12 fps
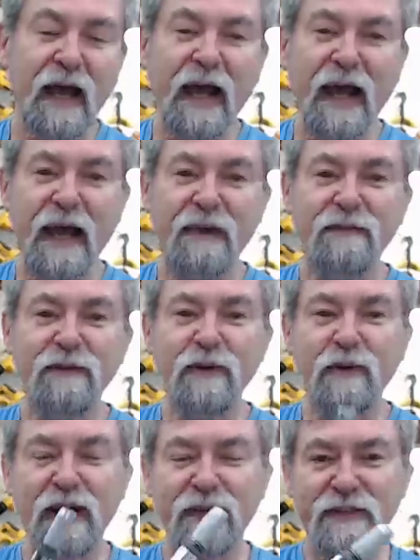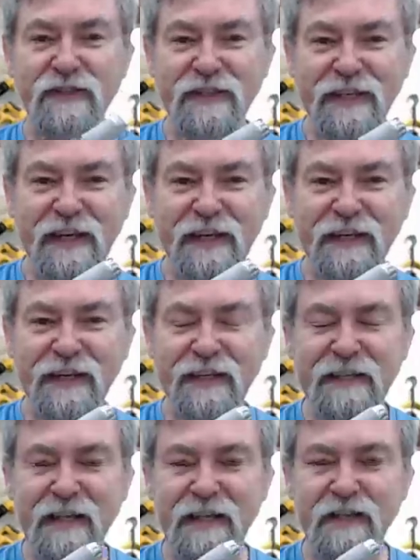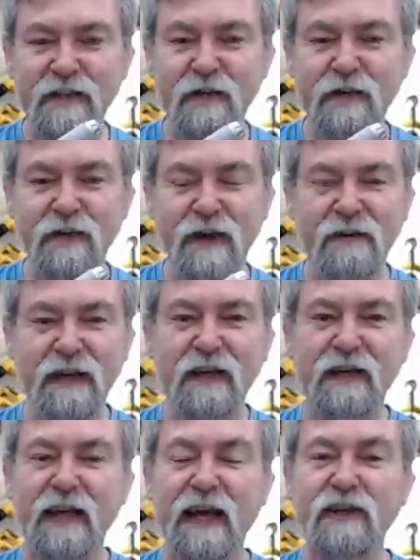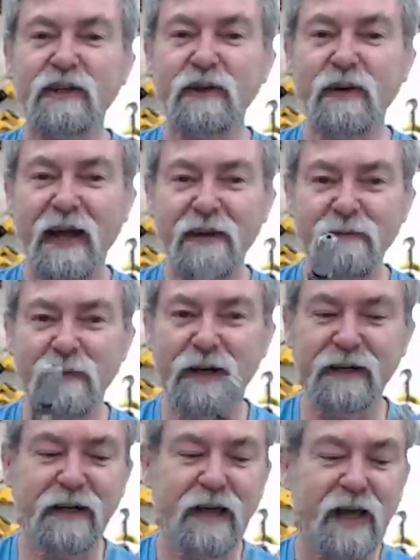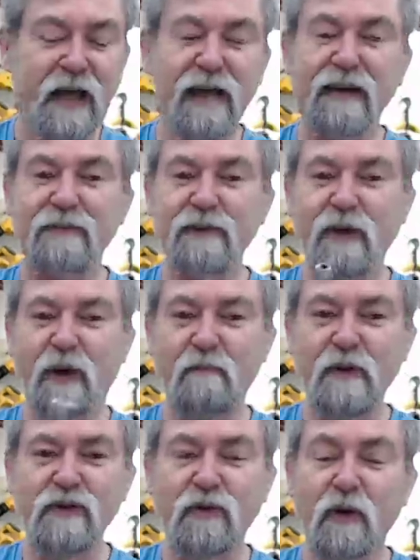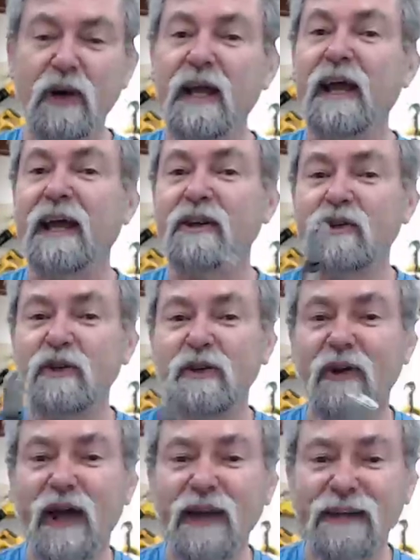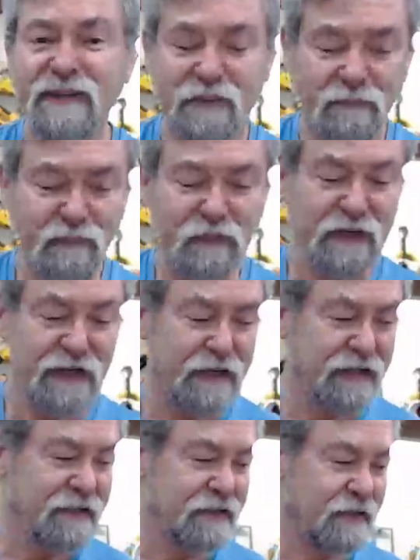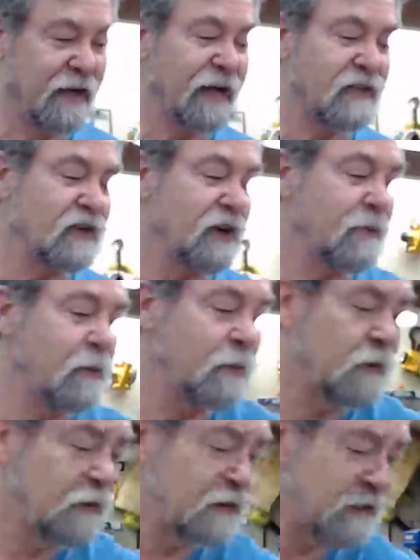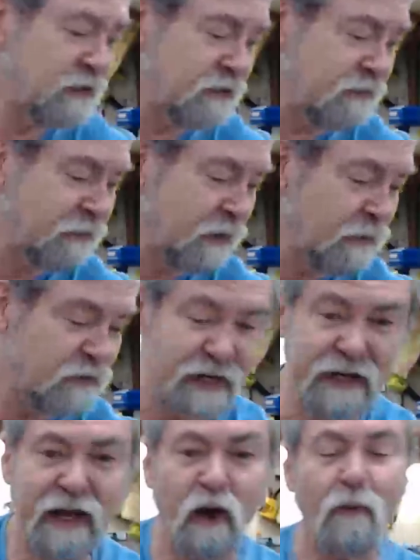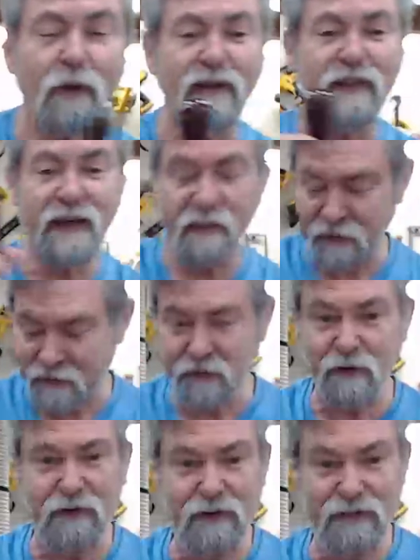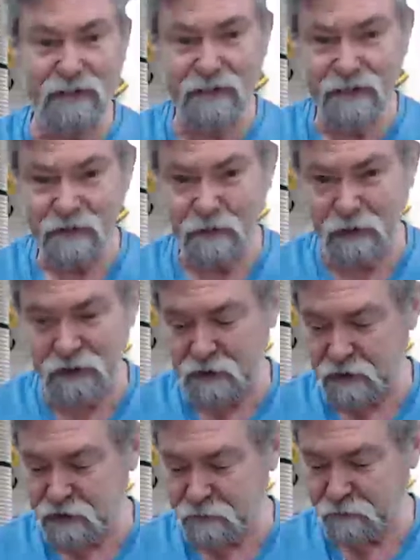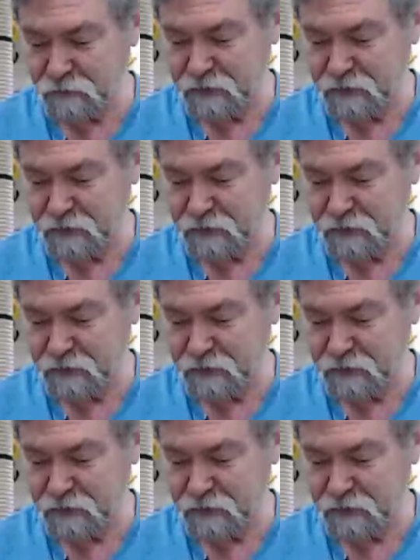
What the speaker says: have you ever seen a Yankee screwdriver, and do you have one, and have you got bits for it, and do you like it? So I asked Jeremy because he's involved with Stanton. Oh, one of the other things, look at this. You watch this.